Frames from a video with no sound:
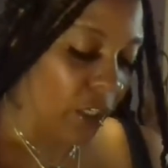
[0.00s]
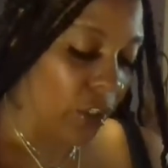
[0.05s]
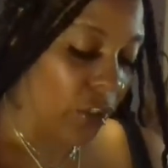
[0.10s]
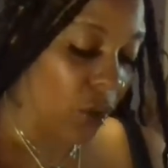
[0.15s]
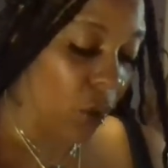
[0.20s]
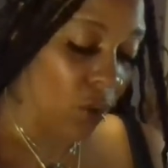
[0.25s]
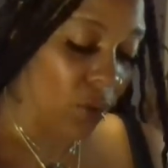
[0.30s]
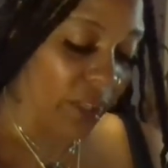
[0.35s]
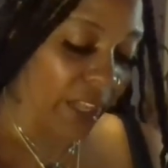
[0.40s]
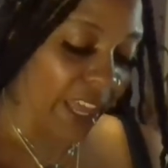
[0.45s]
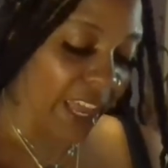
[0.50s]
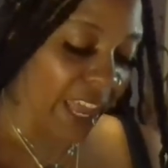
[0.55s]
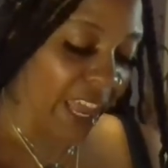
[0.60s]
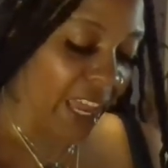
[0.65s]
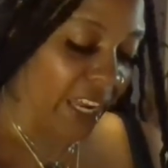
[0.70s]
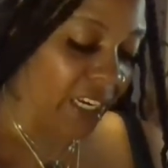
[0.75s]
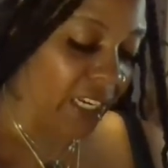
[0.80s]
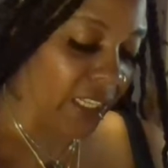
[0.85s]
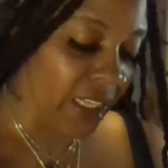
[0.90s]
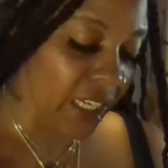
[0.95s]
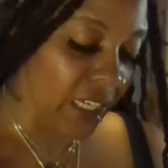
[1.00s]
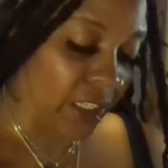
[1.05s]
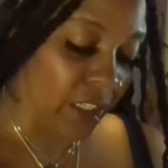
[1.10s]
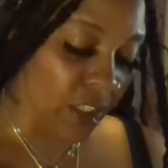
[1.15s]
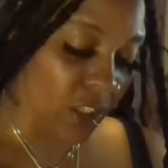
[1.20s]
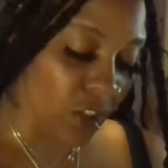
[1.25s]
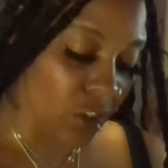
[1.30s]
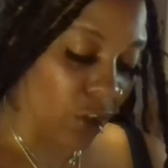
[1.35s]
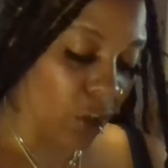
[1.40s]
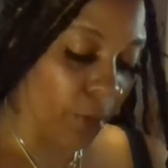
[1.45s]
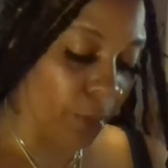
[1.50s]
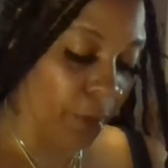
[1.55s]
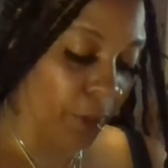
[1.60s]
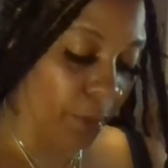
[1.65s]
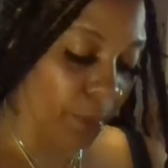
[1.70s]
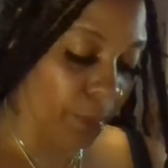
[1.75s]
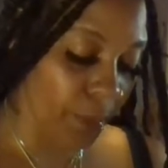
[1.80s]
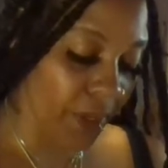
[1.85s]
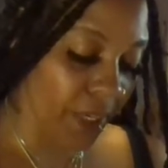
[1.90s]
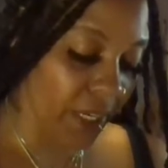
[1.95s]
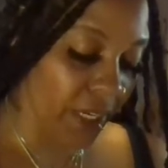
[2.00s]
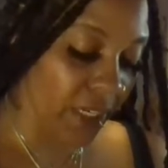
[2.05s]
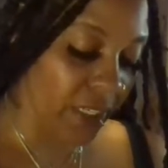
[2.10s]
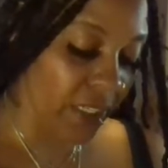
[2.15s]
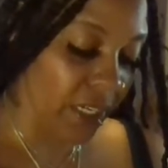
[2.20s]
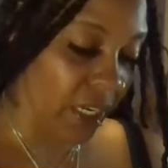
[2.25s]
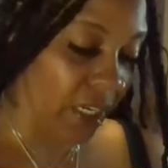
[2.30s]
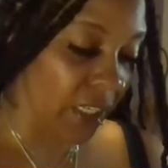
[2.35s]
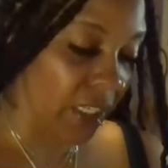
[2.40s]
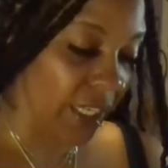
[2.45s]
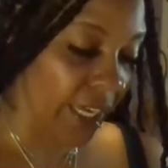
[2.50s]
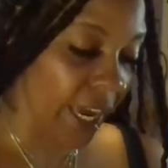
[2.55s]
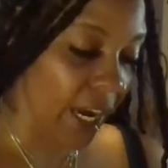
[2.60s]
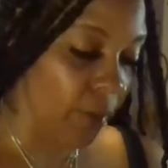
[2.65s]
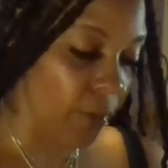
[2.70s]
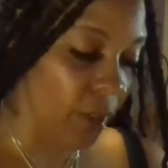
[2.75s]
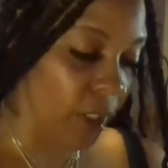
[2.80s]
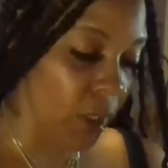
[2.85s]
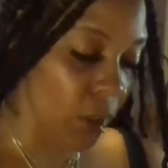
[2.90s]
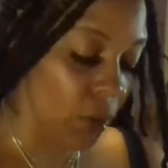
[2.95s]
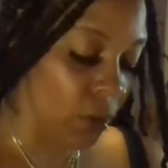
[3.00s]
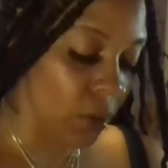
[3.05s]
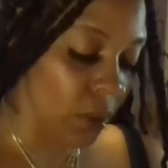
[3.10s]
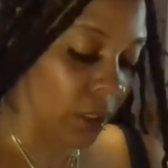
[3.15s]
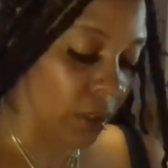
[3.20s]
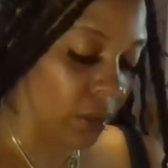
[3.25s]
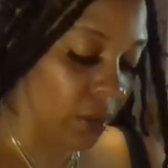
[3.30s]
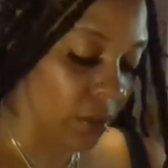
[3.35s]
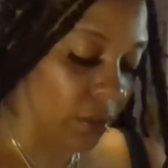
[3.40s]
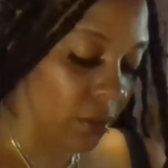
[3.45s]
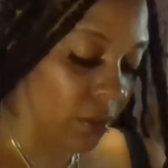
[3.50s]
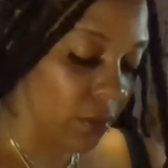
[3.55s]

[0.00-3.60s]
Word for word: don't let anything disturb your peace and carry on